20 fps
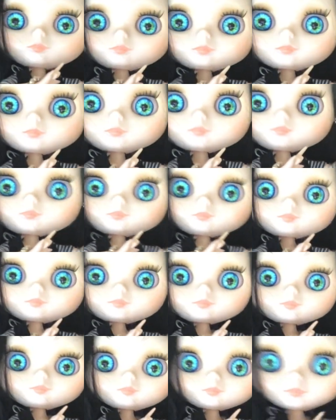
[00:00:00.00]
hair and
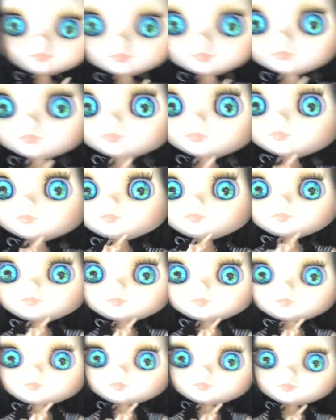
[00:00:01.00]
how many
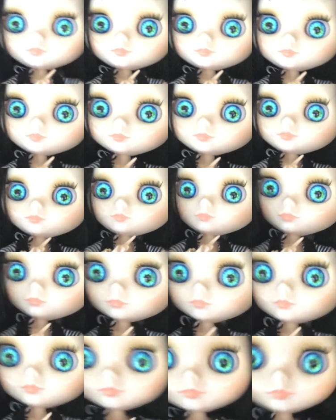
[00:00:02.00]
times I brush
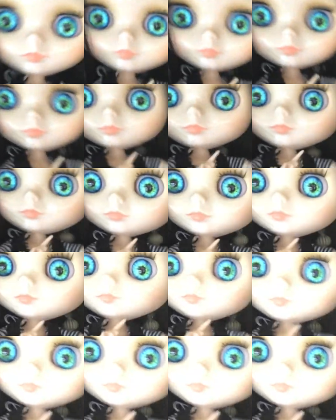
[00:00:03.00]
it, it